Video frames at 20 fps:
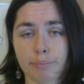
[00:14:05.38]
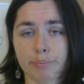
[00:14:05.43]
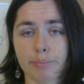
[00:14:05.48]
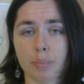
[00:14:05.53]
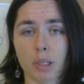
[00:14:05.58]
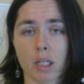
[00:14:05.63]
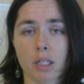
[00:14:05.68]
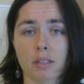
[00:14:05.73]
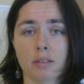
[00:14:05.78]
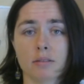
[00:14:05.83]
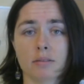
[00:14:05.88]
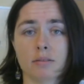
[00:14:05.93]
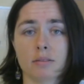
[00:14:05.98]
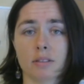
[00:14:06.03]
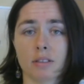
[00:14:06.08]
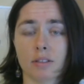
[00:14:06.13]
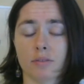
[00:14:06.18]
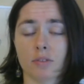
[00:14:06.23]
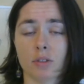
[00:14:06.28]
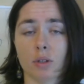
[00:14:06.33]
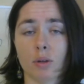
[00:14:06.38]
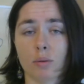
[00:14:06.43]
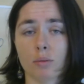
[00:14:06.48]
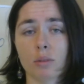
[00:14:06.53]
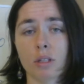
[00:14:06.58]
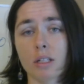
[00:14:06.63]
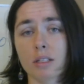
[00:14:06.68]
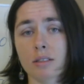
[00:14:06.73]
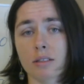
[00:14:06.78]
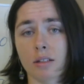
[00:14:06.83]
But if you don't
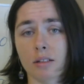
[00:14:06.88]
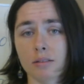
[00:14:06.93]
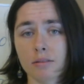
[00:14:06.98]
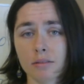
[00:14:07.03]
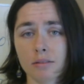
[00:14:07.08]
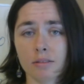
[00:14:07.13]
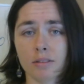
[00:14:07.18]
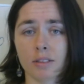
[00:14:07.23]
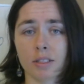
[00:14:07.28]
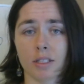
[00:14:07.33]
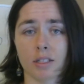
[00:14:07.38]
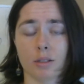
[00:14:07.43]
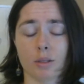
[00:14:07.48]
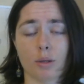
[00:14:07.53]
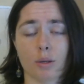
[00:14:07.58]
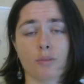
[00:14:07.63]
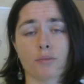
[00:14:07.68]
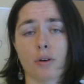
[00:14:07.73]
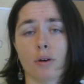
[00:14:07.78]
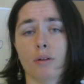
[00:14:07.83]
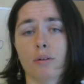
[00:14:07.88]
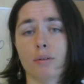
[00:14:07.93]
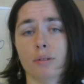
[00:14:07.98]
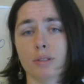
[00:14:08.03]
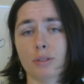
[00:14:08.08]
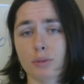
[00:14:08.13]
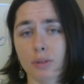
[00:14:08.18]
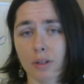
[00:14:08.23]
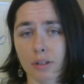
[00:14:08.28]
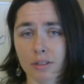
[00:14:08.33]
listen and you don't follow
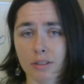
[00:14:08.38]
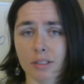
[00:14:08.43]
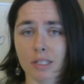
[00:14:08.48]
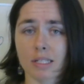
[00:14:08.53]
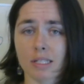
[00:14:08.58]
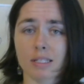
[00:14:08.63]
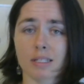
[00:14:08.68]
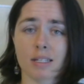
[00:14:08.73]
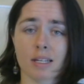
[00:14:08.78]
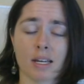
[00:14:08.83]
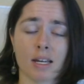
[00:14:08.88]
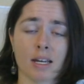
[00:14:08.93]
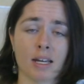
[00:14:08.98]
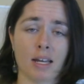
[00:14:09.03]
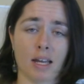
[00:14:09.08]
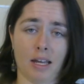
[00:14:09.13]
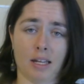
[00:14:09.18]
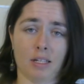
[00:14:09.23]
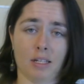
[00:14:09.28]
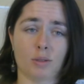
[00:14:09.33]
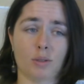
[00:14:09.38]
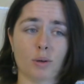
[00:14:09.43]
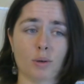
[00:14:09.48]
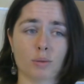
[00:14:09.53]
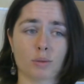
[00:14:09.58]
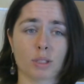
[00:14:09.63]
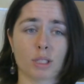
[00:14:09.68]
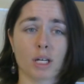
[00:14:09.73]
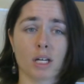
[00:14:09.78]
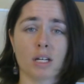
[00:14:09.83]
instructions and you
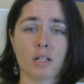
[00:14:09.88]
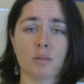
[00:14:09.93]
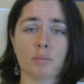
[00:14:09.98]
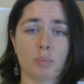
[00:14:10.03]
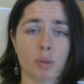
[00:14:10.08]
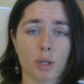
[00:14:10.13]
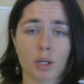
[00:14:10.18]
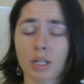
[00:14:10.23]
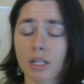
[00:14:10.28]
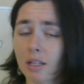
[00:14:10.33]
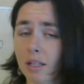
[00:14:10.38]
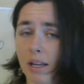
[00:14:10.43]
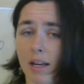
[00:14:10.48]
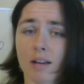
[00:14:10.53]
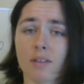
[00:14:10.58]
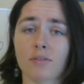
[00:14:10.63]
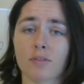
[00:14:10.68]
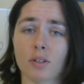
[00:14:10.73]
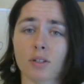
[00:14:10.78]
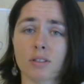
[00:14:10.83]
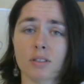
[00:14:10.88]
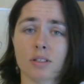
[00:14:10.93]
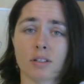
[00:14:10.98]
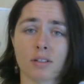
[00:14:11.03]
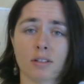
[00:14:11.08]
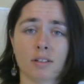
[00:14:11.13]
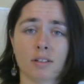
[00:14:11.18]
don't put in the effort,